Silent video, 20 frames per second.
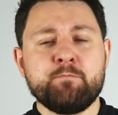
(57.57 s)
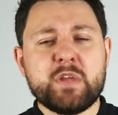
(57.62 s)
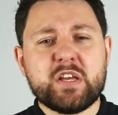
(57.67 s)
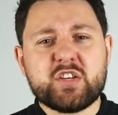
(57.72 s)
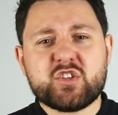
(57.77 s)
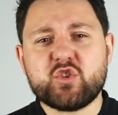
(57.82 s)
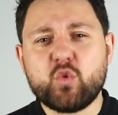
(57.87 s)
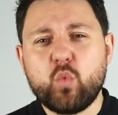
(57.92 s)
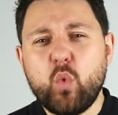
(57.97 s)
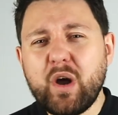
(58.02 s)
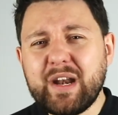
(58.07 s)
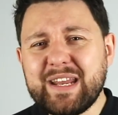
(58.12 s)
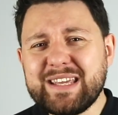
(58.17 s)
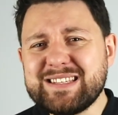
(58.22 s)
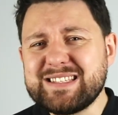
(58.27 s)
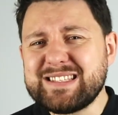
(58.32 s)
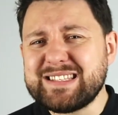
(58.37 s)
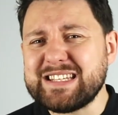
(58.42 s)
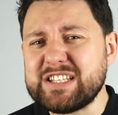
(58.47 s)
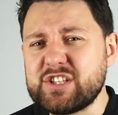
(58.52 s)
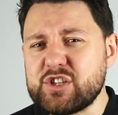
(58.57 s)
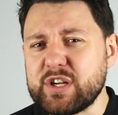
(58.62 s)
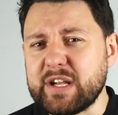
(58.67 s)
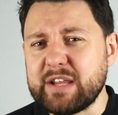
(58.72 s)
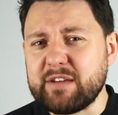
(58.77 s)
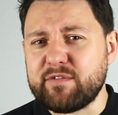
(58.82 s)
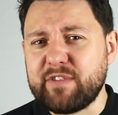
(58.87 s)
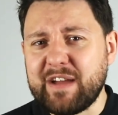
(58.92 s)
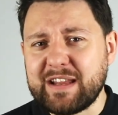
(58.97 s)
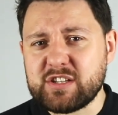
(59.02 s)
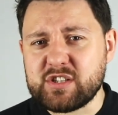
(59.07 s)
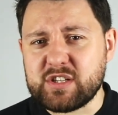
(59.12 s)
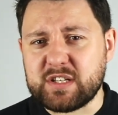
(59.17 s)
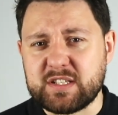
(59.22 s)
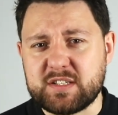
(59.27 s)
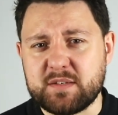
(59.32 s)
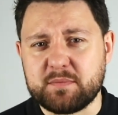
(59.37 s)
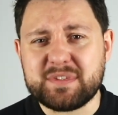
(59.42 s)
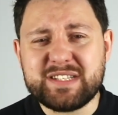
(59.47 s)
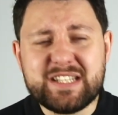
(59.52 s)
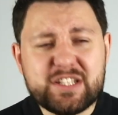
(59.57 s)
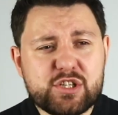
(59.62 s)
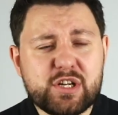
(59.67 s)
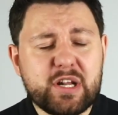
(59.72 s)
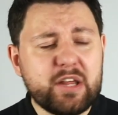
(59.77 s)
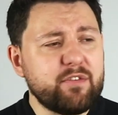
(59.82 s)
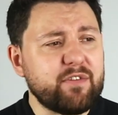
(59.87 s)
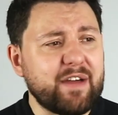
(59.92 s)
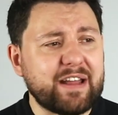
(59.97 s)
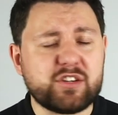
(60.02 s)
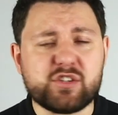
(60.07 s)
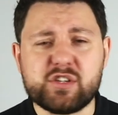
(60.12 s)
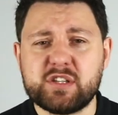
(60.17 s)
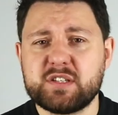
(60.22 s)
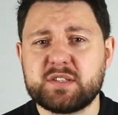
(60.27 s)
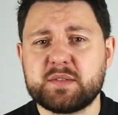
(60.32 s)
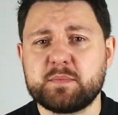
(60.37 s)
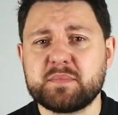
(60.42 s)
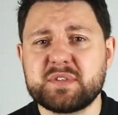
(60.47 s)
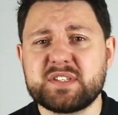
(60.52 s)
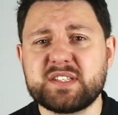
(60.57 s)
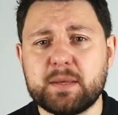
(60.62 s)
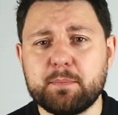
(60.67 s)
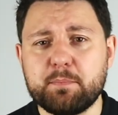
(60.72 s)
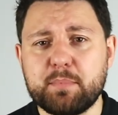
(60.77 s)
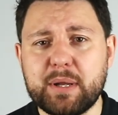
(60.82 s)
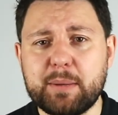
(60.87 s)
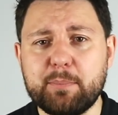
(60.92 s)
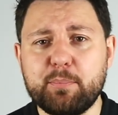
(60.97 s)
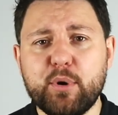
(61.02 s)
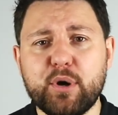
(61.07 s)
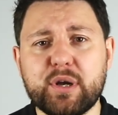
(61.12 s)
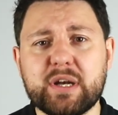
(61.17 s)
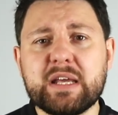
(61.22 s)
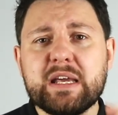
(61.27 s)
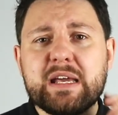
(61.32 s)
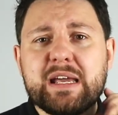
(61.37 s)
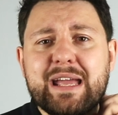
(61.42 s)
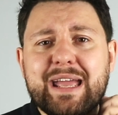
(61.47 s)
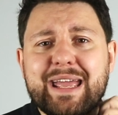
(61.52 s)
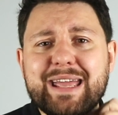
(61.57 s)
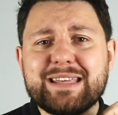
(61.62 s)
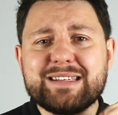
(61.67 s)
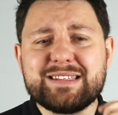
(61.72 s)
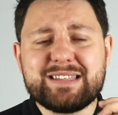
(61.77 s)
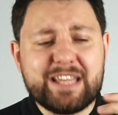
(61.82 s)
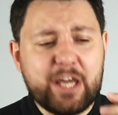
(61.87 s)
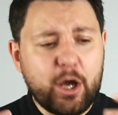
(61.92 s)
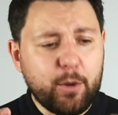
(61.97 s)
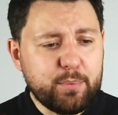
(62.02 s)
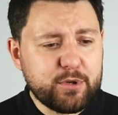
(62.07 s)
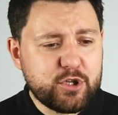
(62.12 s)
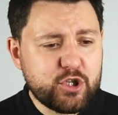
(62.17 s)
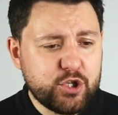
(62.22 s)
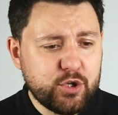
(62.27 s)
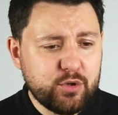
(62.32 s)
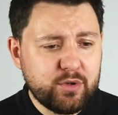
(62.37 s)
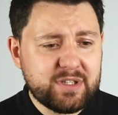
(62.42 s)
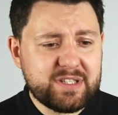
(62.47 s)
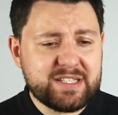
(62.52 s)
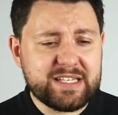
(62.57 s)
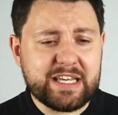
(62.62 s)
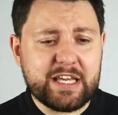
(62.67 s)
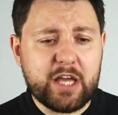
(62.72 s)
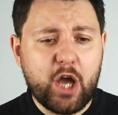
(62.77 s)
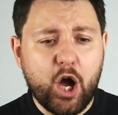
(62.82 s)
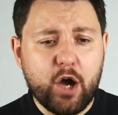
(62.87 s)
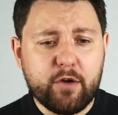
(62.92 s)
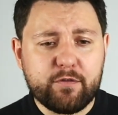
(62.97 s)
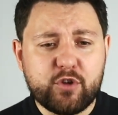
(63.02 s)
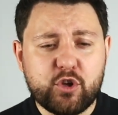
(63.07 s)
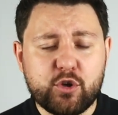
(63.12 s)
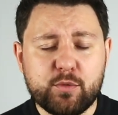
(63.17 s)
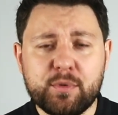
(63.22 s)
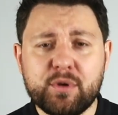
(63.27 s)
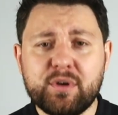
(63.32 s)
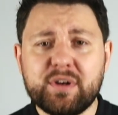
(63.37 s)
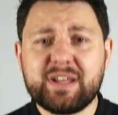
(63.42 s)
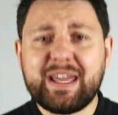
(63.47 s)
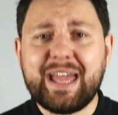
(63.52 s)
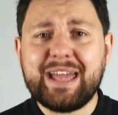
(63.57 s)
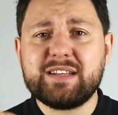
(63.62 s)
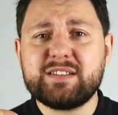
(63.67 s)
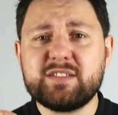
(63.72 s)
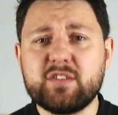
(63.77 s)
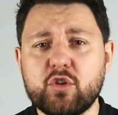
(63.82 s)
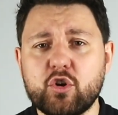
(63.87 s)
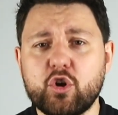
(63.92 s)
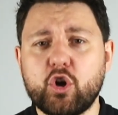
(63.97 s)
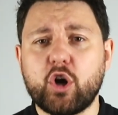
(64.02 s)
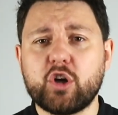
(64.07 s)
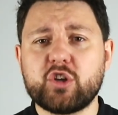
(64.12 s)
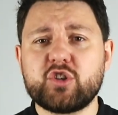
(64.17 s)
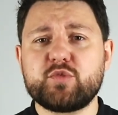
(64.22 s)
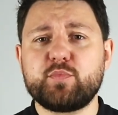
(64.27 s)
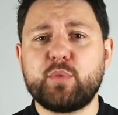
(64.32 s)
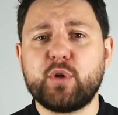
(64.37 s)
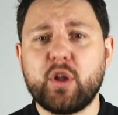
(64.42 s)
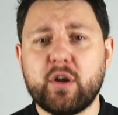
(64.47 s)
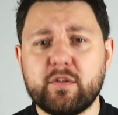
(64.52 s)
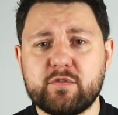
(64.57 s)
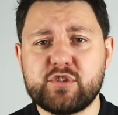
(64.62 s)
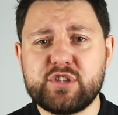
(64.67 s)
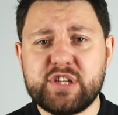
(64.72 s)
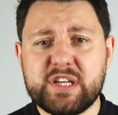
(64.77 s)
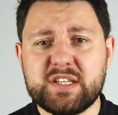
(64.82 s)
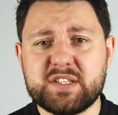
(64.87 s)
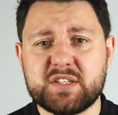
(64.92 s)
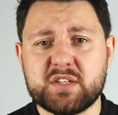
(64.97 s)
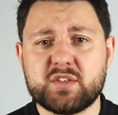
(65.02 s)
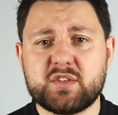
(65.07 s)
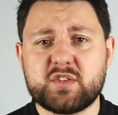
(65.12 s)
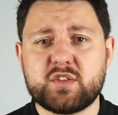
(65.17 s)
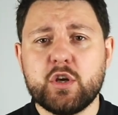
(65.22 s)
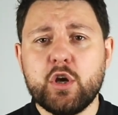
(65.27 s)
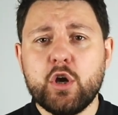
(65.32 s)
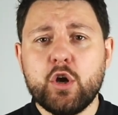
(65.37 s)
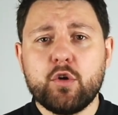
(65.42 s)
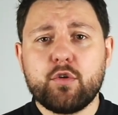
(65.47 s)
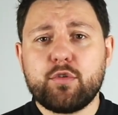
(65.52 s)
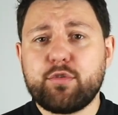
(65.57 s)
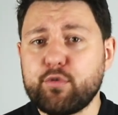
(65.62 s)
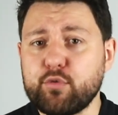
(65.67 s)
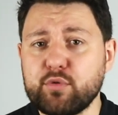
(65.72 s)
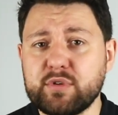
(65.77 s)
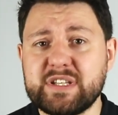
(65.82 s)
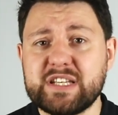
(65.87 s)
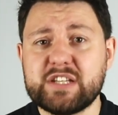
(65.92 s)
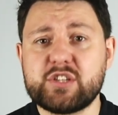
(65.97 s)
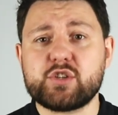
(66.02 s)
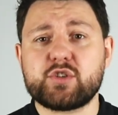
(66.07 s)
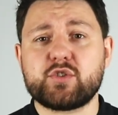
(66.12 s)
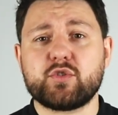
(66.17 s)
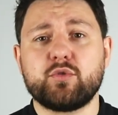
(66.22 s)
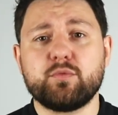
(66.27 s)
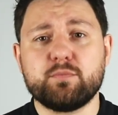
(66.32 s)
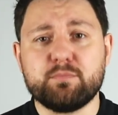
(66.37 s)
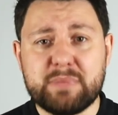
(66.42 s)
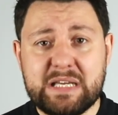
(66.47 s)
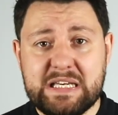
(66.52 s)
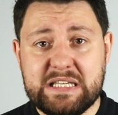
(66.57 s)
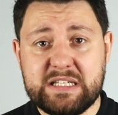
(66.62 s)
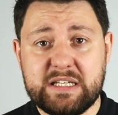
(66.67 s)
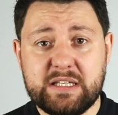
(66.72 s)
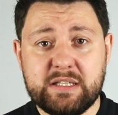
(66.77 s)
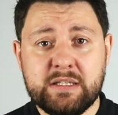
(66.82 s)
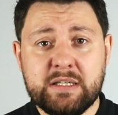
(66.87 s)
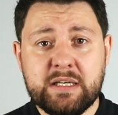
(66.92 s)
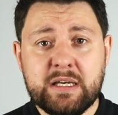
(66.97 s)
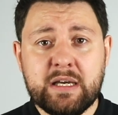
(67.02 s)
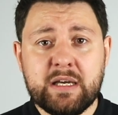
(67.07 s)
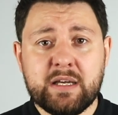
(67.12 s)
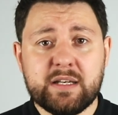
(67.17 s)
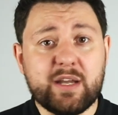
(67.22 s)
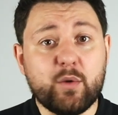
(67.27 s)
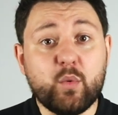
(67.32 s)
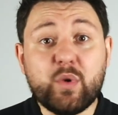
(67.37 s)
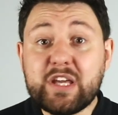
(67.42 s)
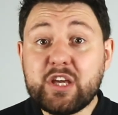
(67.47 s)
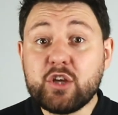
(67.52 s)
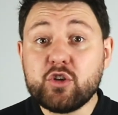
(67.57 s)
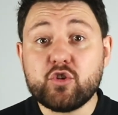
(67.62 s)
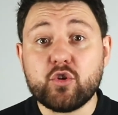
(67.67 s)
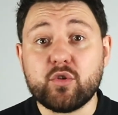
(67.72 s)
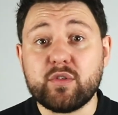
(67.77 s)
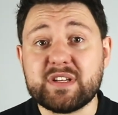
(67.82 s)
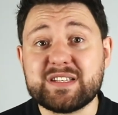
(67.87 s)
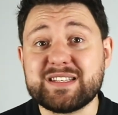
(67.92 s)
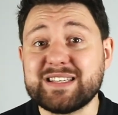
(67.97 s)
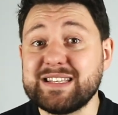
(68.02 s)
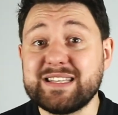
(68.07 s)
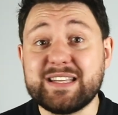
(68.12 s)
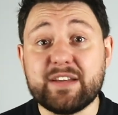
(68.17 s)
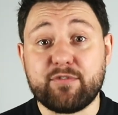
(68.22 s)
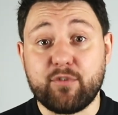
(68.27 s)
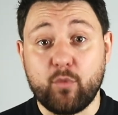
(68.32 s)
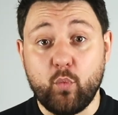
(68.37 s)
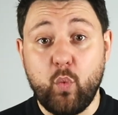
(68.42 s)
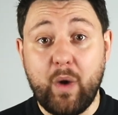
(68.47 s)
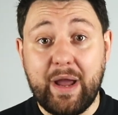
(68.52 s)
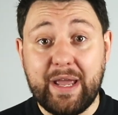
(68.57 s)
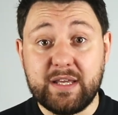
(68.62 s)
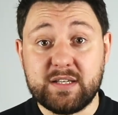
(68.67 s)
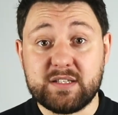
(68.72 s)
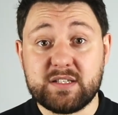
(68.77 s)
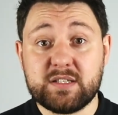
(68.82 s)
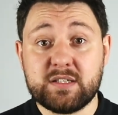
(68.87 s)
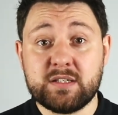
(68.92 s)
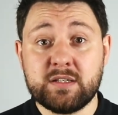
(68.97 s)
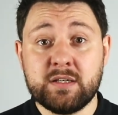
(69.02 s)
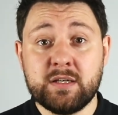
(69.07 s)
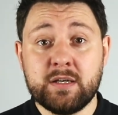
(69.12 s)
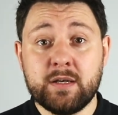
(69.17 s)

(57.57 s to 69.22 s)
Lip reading: So what is digital evangelism? Digital evangelism, simply put, is the opportunity of communicating the gospel of Jesus through digital media. Now, we can do this in different ways.